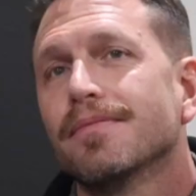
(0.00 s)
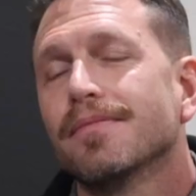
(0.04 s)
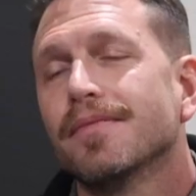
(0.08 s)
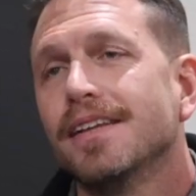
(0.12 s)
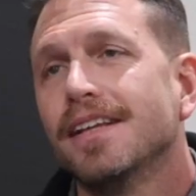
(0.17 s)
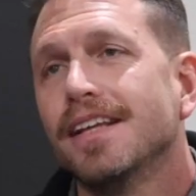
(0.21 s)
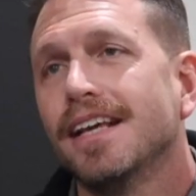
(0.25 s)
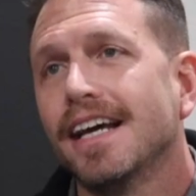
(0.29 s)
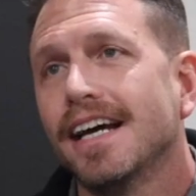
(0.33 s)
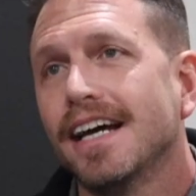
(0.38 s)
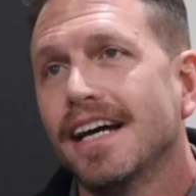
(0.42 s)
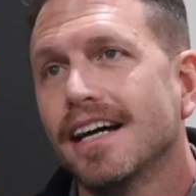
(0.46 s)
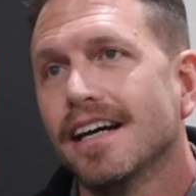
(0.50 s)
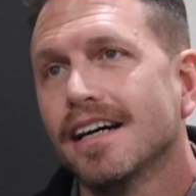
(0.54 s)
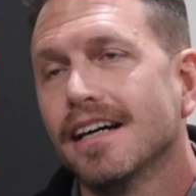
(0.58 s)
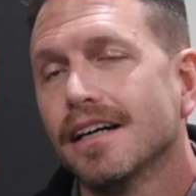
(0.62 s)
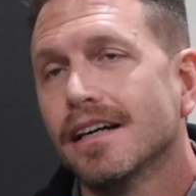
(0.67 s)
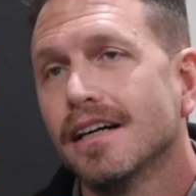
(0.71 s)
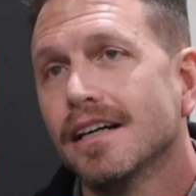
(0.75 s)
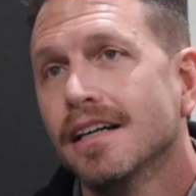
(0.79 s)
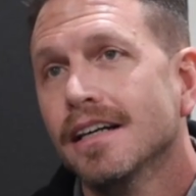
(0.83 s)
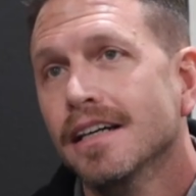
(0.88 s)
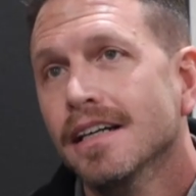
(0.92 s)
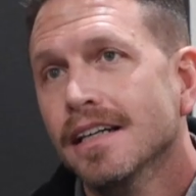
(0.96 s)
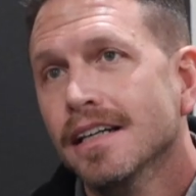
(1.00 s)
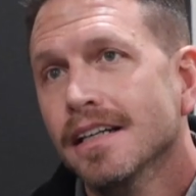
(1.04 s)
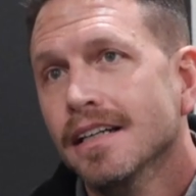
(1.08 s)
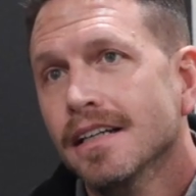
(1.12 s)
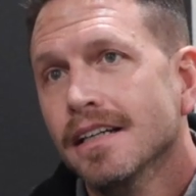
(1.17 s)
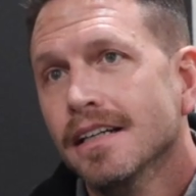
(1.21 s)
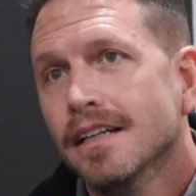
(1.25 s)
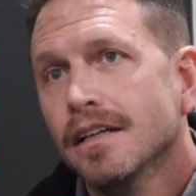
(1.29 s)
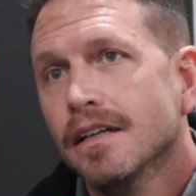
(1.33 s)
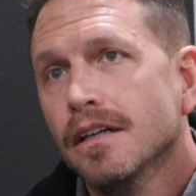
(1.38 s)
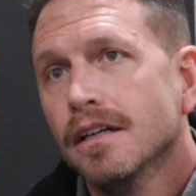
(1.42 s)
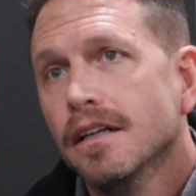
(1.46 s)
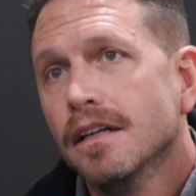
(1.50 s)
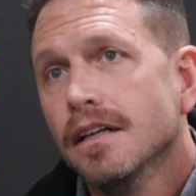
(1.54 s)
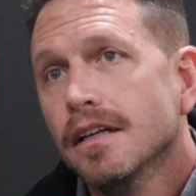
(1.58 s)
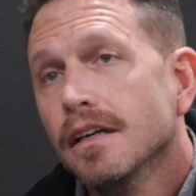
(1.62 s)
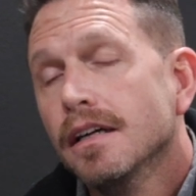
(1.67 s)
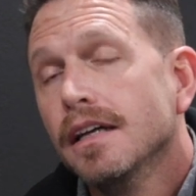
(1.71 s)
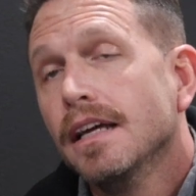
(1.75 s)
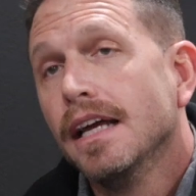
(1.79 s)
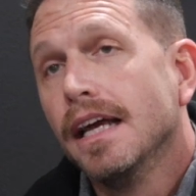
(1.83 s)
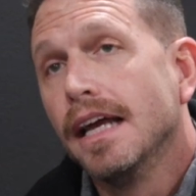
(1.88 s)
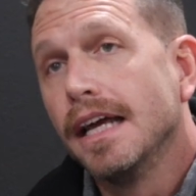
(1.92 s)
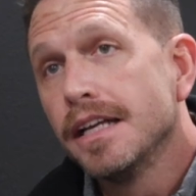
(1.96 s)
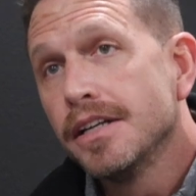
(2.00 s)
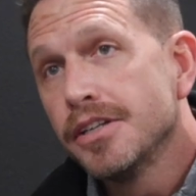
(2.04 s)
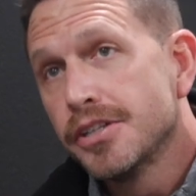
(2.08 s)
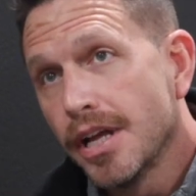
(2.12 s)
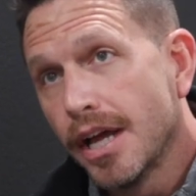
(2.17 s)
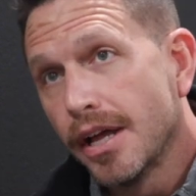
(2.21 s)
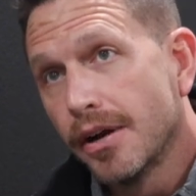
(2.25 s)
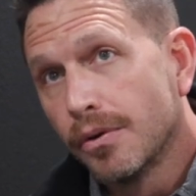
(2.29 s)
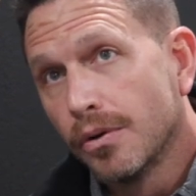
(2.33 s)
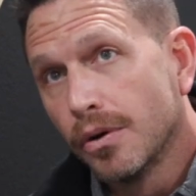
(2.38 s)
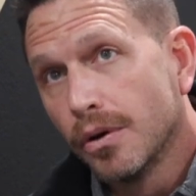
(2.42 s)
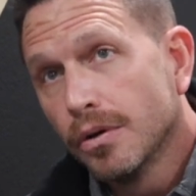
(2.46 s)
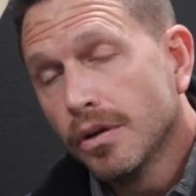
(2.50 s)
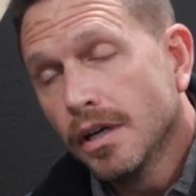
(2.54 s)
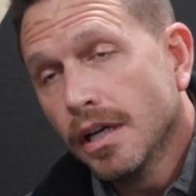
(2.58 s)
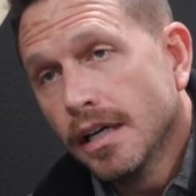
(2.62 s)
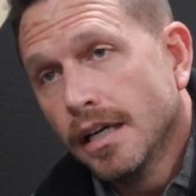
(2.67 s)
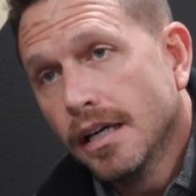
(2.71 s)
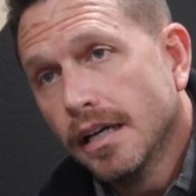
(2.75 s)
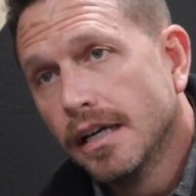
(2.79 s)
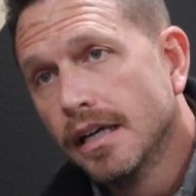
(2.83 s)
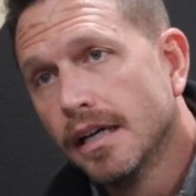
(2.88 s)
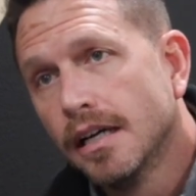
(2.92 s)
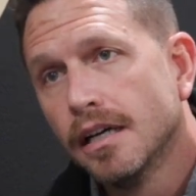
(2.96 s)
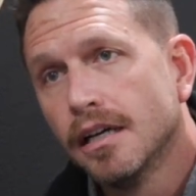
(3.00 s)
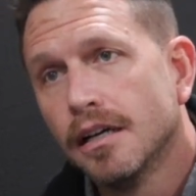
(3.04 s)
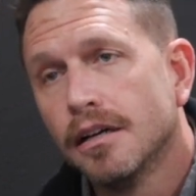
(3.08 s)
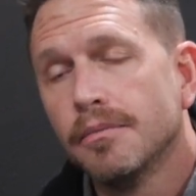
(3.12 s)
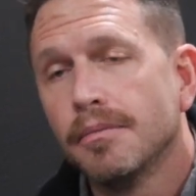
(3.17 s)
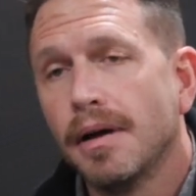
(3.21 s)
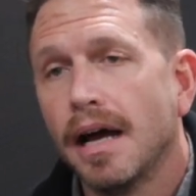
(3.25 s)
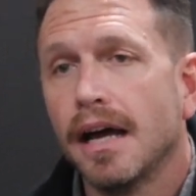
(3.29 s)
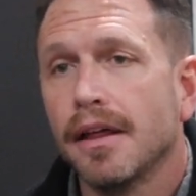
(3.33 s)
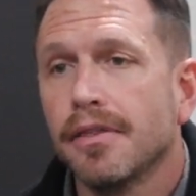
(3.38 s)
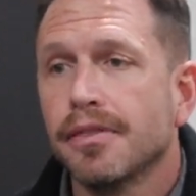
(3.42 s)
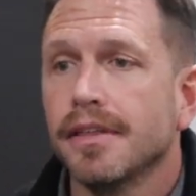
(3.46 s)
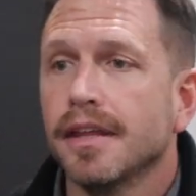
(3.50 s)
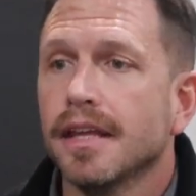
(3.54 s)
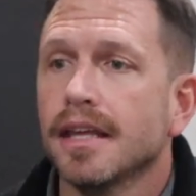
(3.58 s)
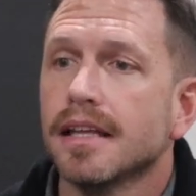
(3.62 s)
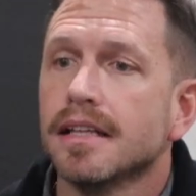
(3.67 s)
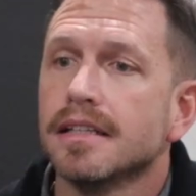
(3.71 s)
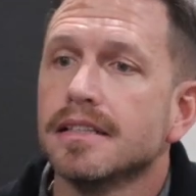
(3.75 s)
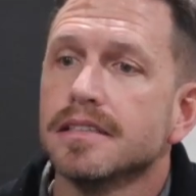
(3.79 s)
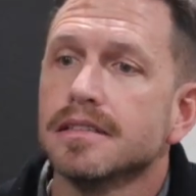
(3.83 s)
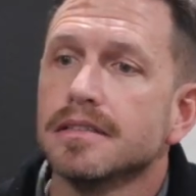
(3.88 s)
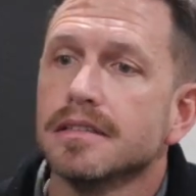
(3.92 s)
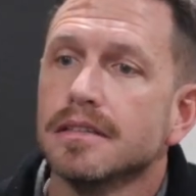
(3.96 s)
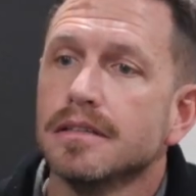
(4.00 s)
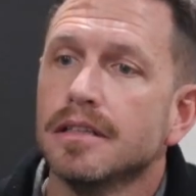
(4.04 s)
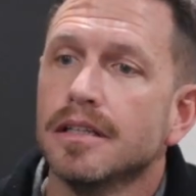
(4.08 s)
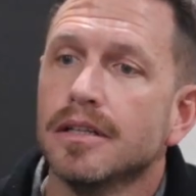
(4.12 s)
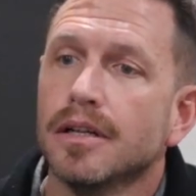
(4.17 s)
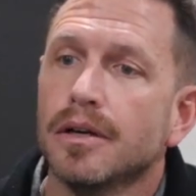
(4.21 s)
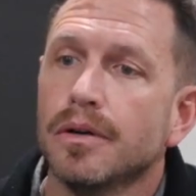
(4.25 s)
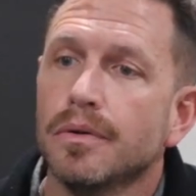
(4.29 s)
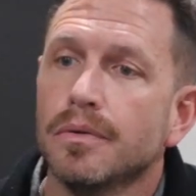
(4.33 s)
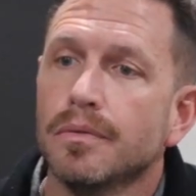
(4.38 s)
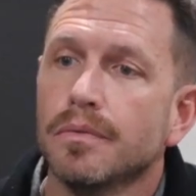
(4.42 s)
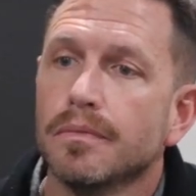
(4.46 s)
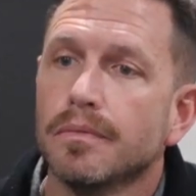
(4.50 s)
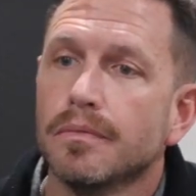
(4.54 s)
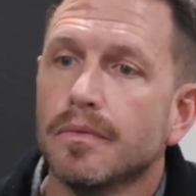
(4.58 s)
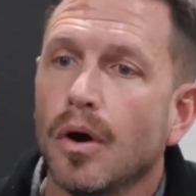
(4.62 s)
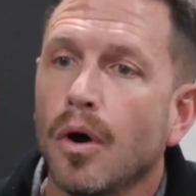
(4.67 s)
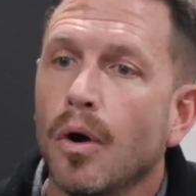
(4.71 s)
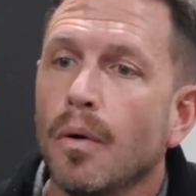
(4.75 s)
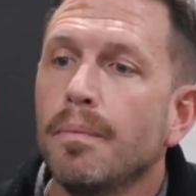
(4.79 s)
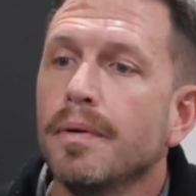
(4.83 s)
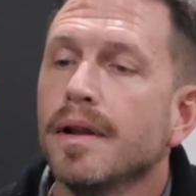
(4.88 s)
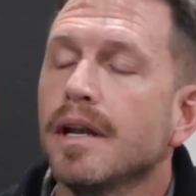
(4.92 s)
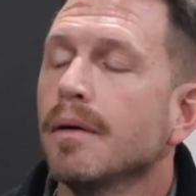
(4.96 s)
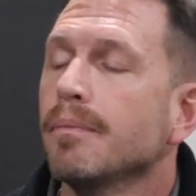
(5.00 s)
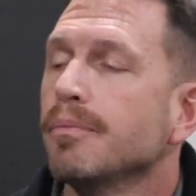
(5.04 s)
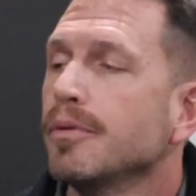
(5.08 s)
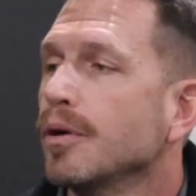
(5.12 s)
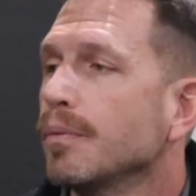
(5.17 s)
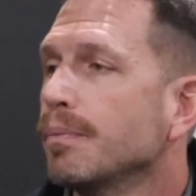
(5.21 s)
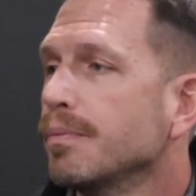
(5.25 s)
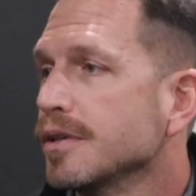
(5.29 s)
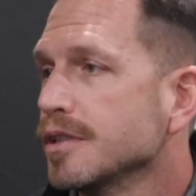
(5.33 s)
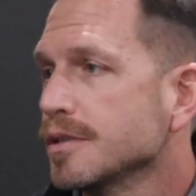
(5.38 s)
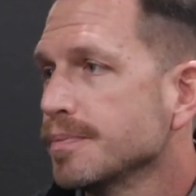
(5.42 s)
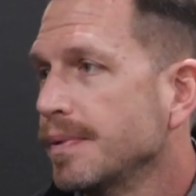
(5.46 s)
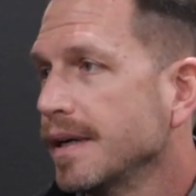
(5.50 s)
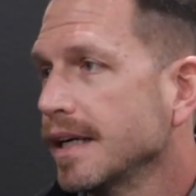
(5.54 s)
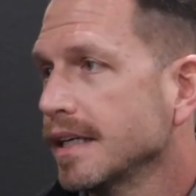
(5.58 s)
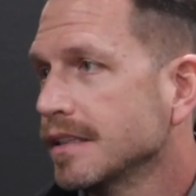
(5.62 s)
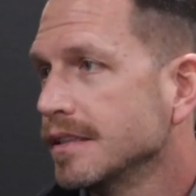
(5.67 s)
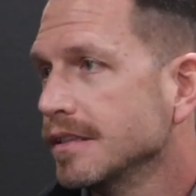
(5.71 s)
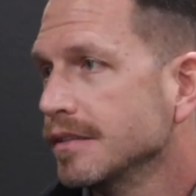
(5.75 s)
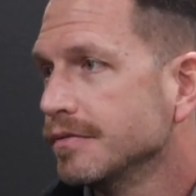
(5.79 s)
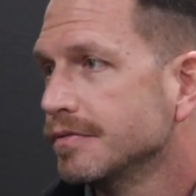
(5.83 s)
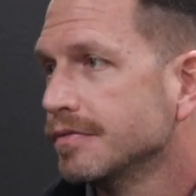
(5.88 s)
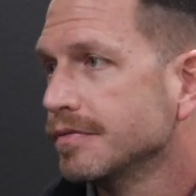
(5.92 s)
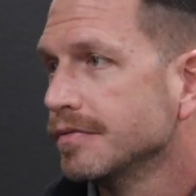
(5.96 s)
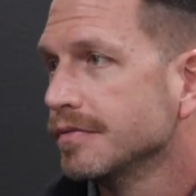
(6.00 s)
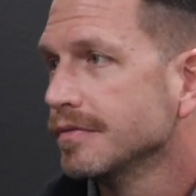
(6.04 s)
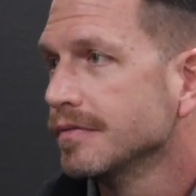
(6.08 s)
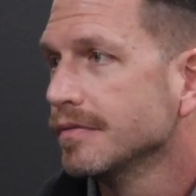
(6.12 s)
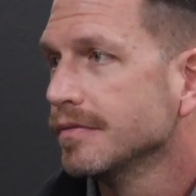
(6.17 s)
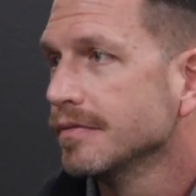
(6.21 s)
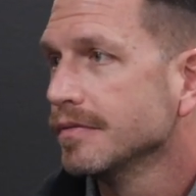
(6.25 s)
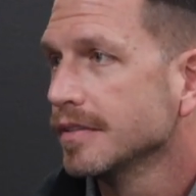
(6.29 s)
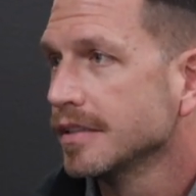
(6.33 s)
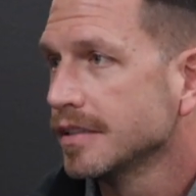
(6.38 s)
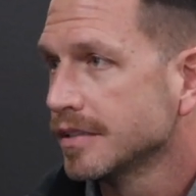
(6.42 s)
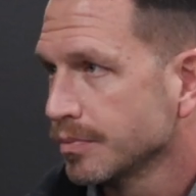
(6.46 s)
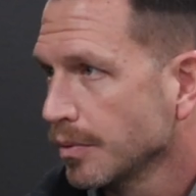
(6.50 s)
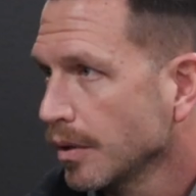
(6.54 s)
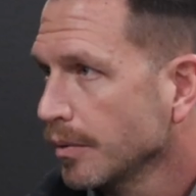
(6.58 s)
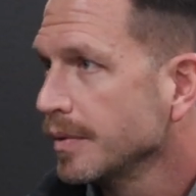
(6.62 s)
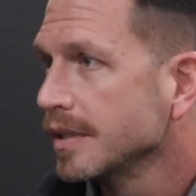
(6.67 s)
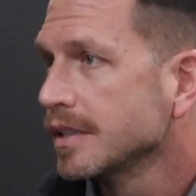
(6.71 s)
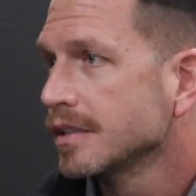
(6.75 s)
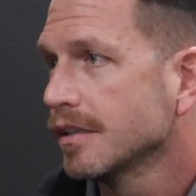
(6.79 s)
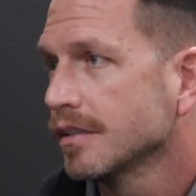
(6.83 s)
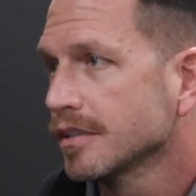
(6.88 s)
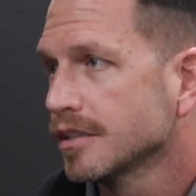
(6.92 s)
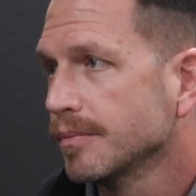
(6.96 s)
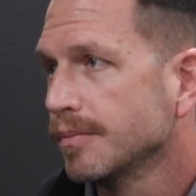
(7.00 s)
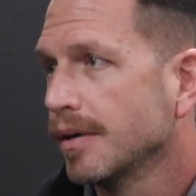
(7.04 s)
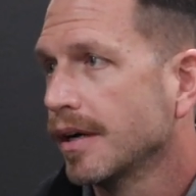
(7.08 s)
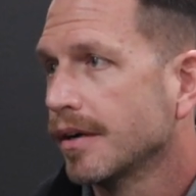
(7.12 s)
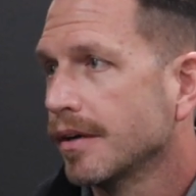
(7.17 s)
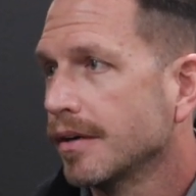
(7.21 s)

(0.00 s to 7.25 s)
Yeah. In general, I think it's, open up your perspective. It's what we talked about